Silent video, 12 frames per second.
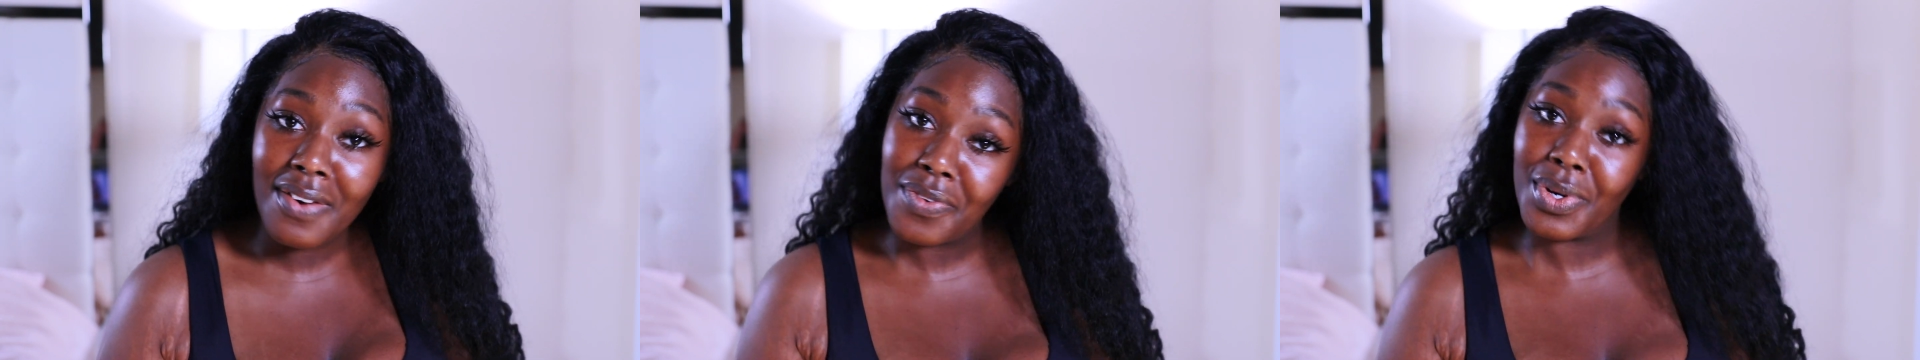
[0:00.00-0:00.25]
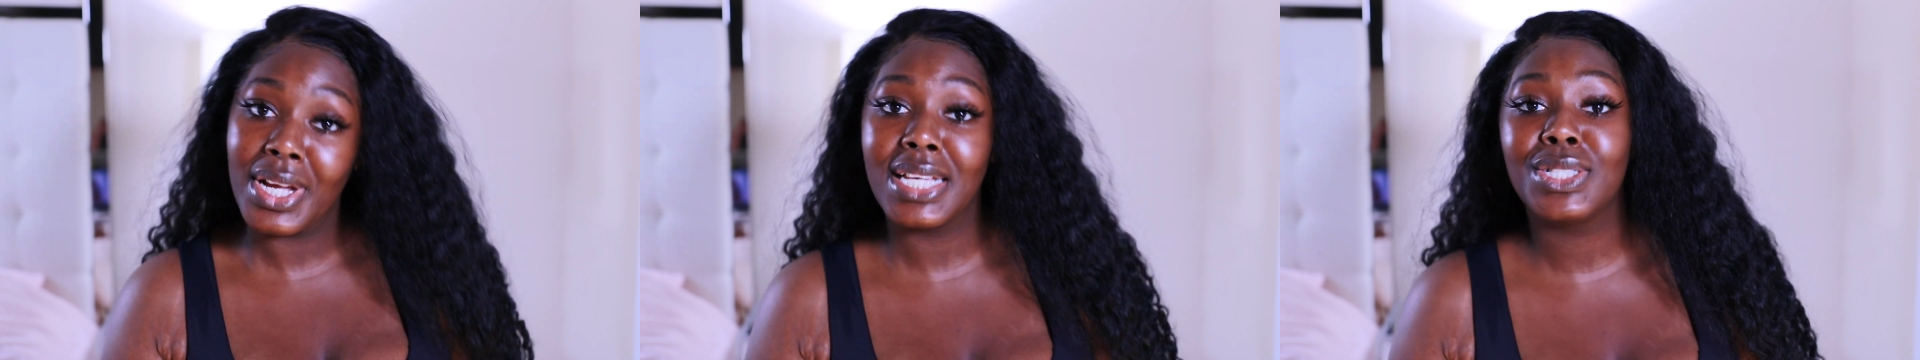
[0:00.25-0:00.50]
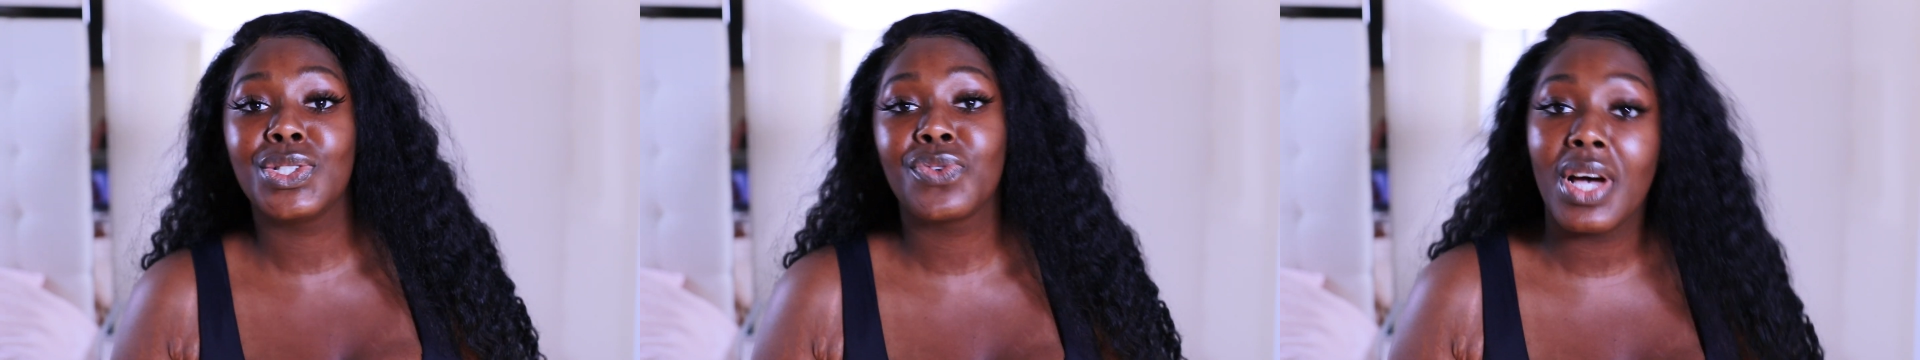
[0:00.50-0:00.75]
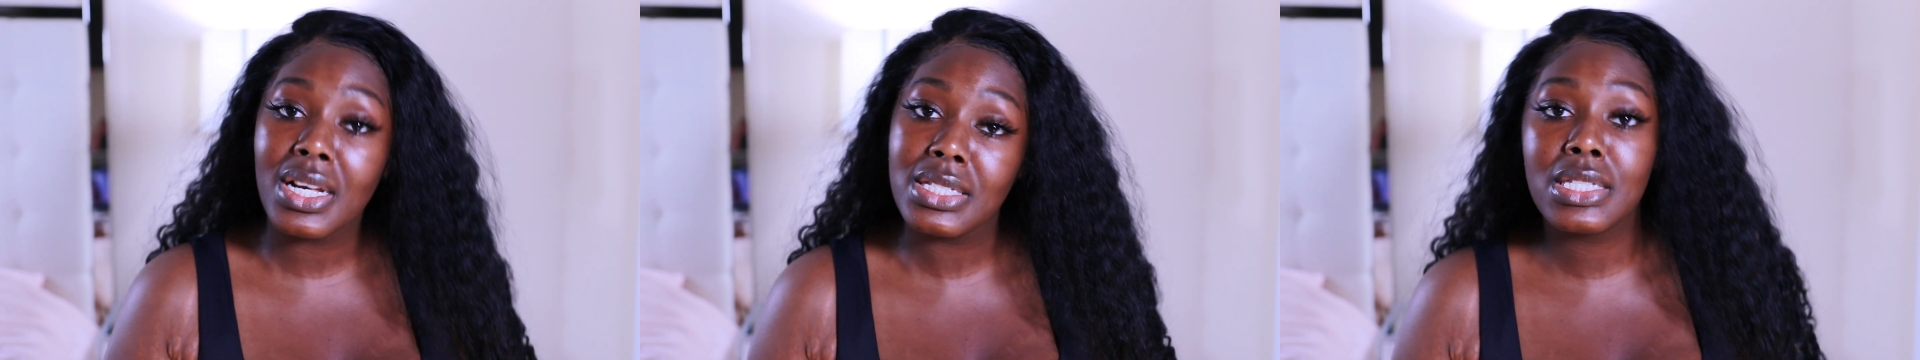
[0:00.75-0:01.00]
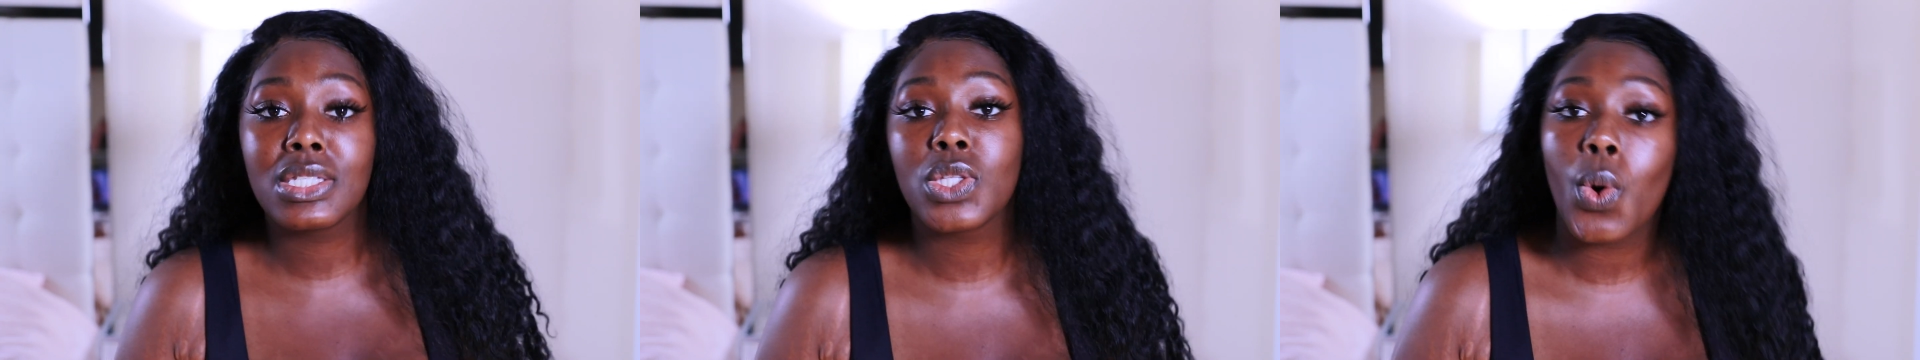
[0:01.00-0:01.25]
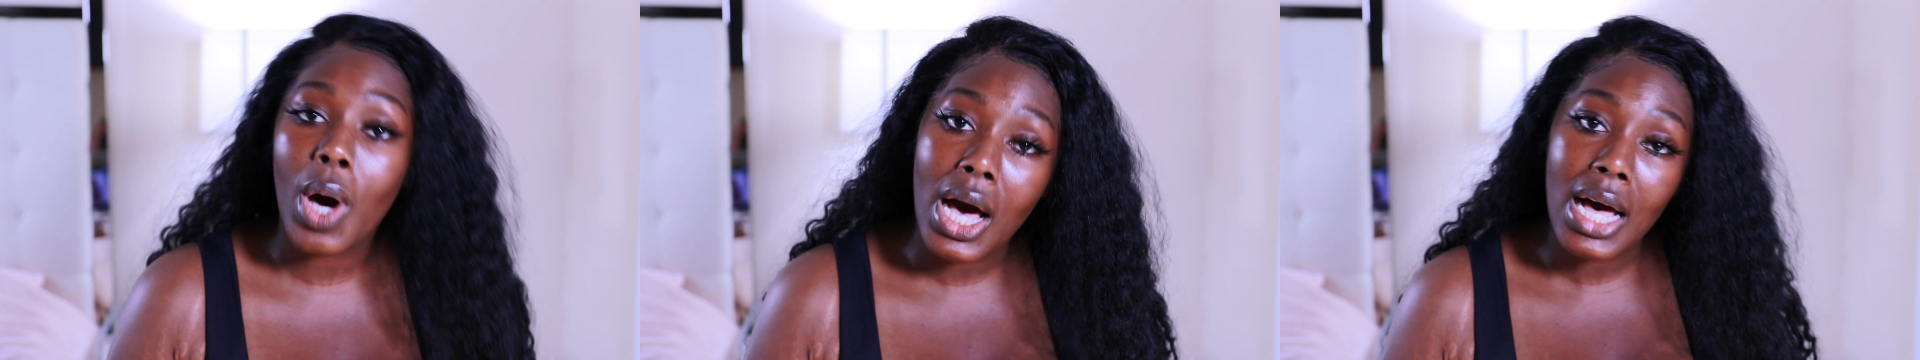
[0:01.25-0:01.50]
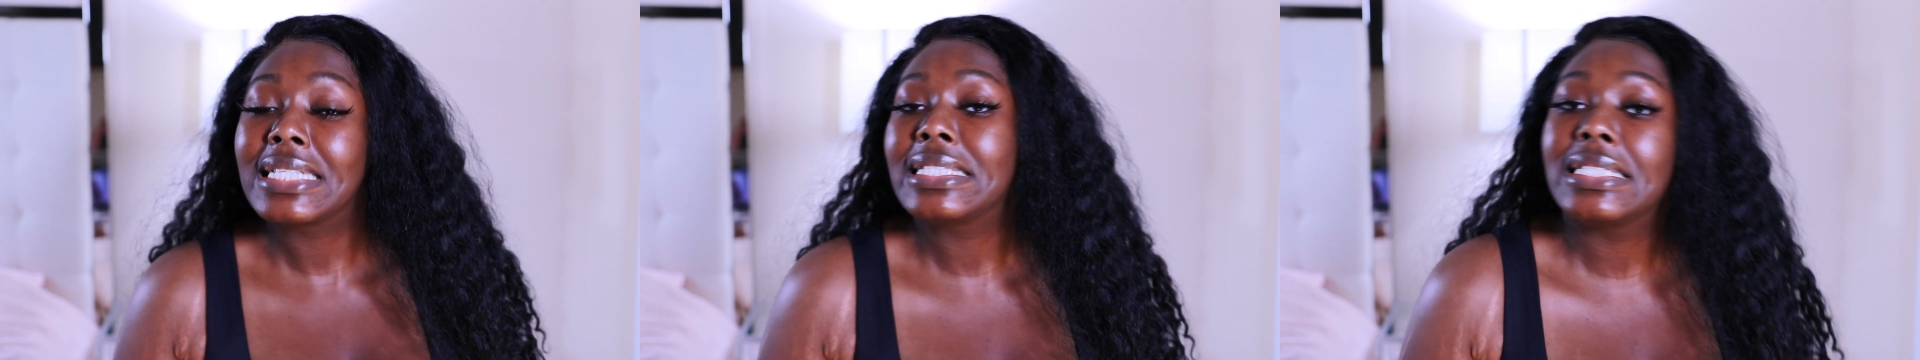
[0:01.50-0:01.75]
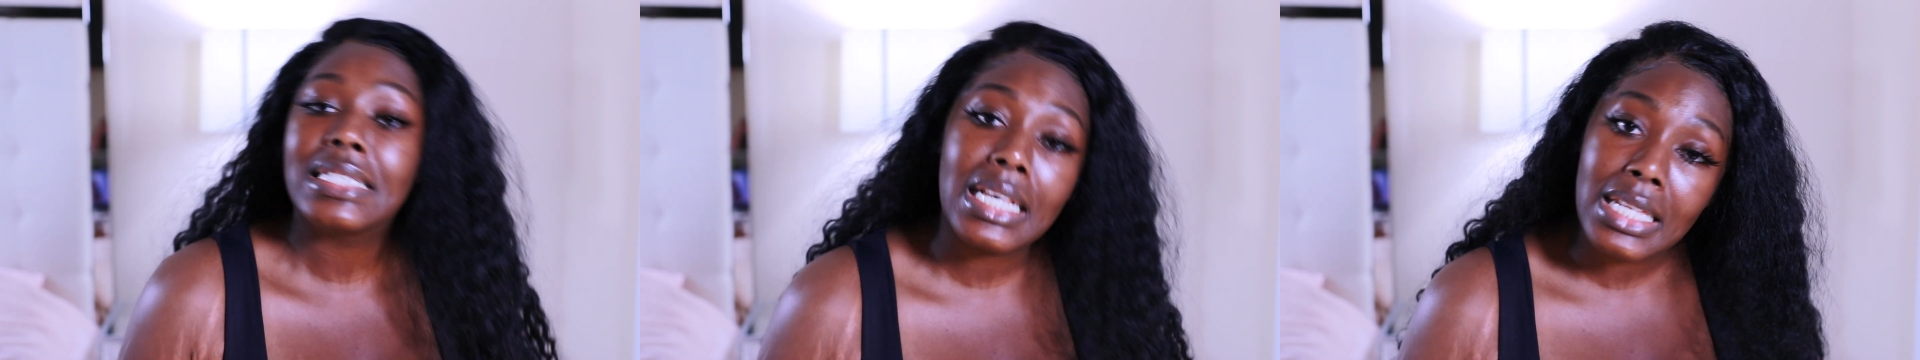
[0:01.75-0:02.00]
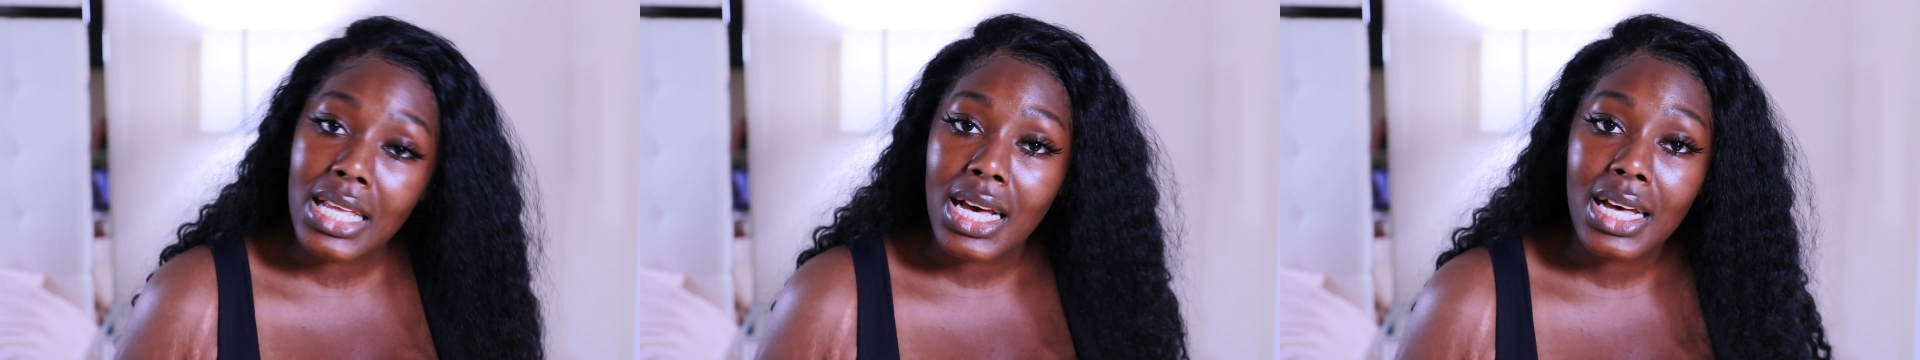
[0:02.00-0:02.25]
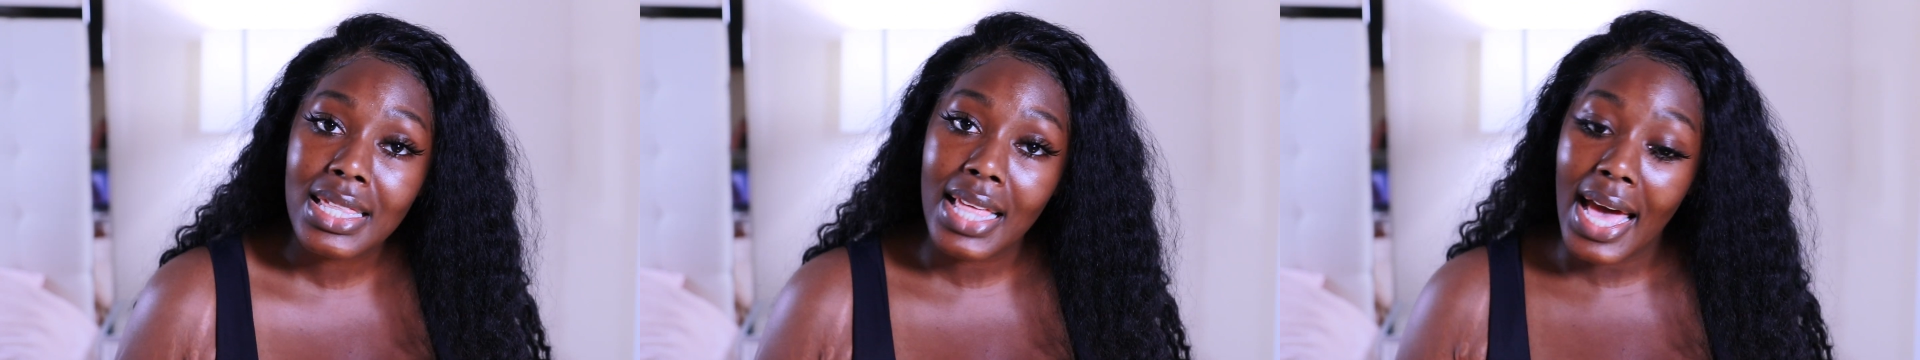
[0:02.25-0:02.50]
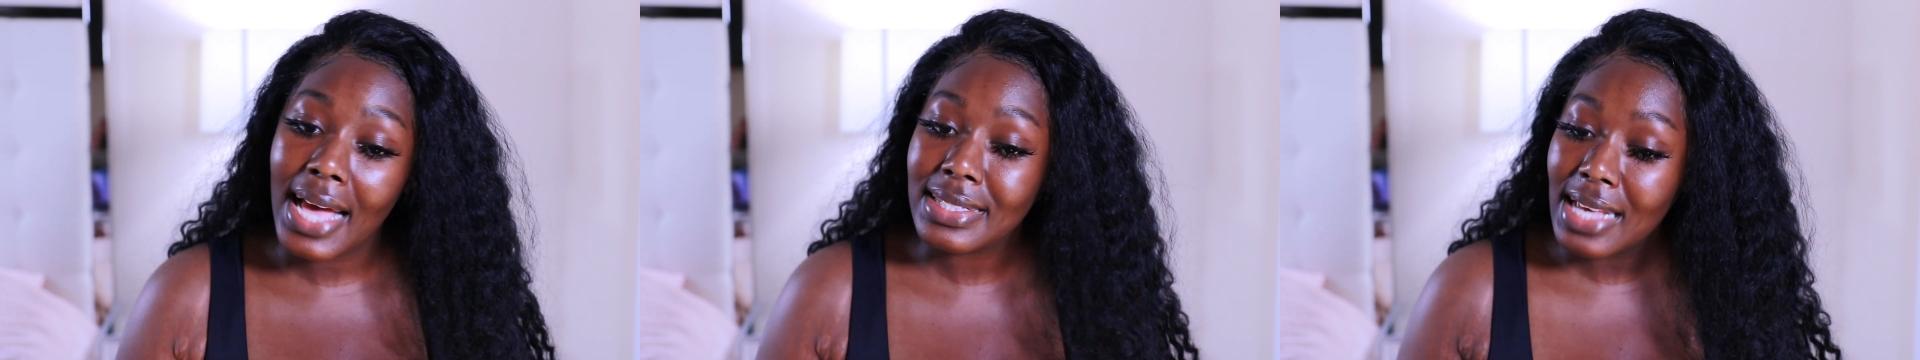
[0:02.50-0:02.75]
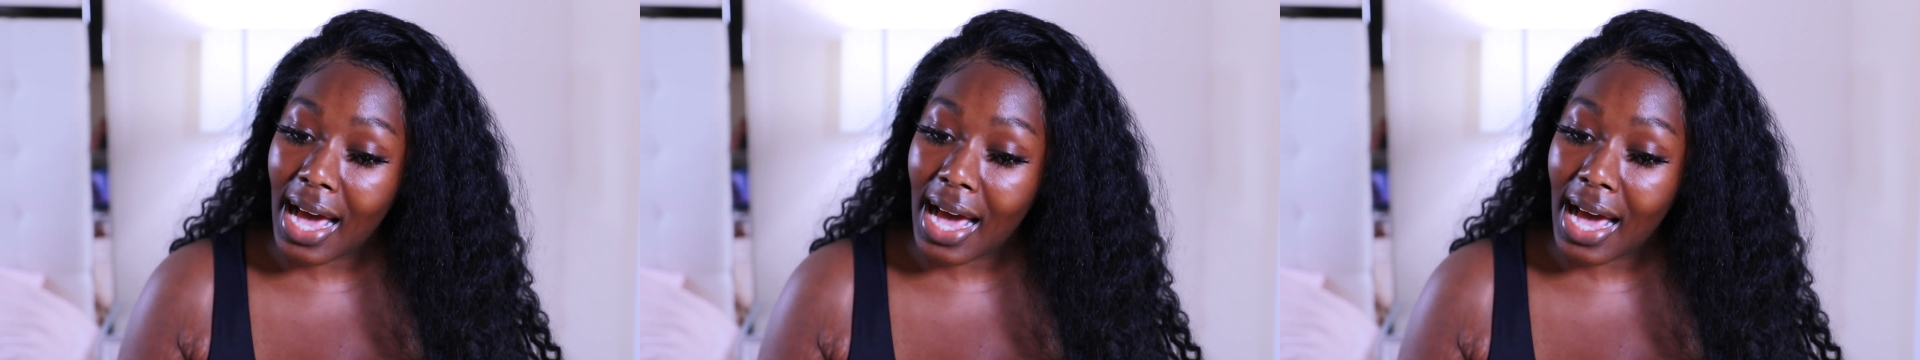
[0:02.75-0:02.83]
for a drugstore concealer that